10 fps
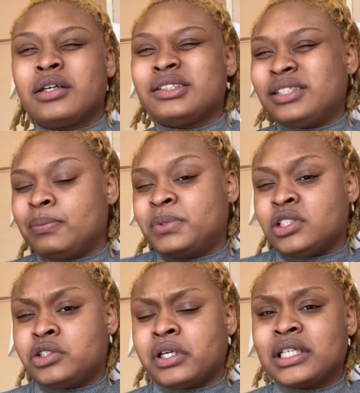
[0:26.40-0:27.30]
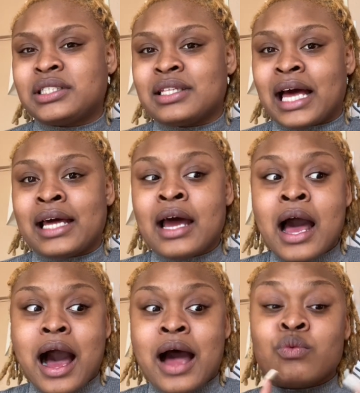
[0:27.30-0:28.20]
tips and tricks that
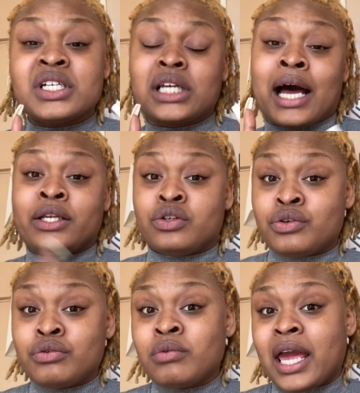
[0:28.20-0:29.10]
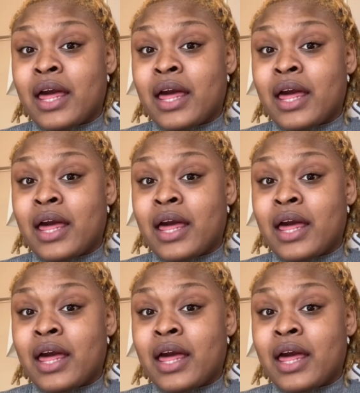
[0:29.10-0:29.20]
I wish I knew,